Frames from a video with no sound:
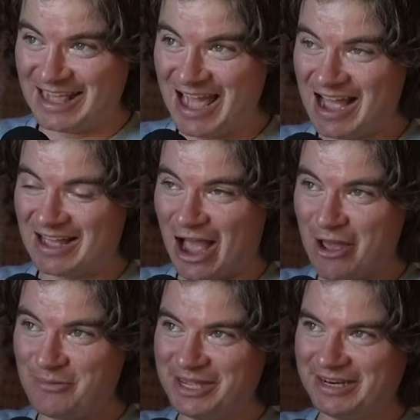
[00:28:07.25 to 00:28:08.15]
yeah,
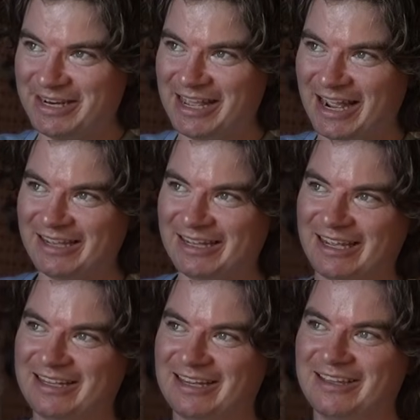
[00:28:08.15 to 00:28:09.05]
I mean, I
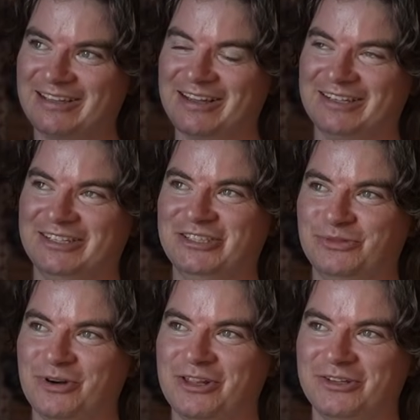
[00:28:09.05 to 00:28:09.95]
it's
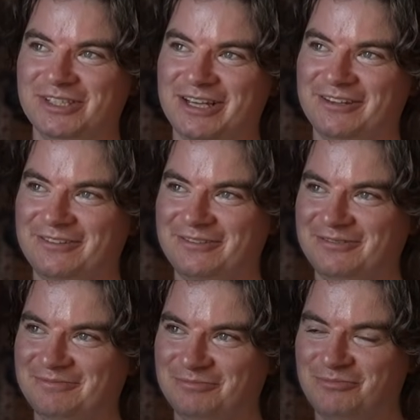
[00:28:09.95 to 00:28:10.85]
just one of those like
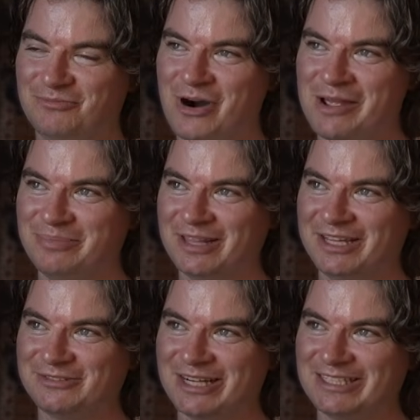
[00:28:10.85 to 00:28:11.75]
right
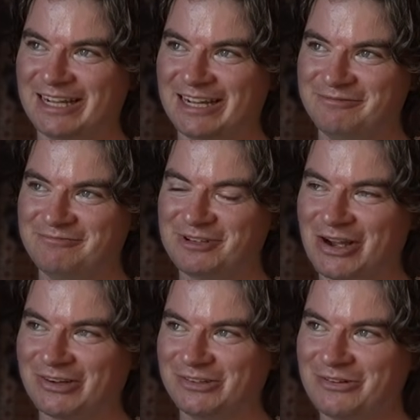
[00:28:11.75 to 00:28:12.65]
place, right time,
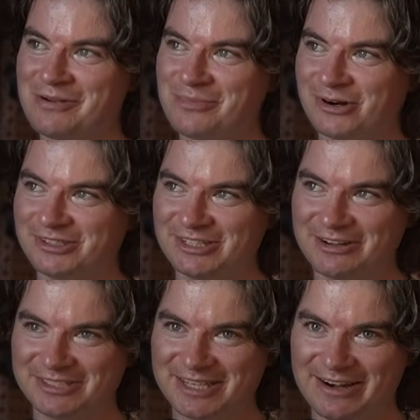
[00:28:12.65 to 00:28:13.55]
talk to the right person.
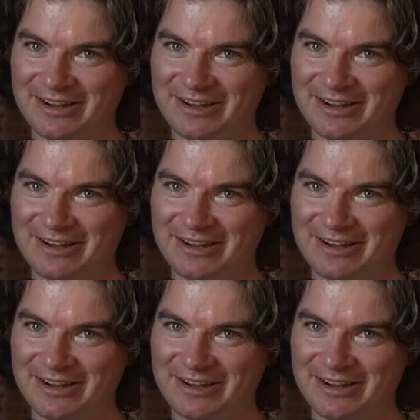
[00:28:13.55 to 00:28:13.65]
I was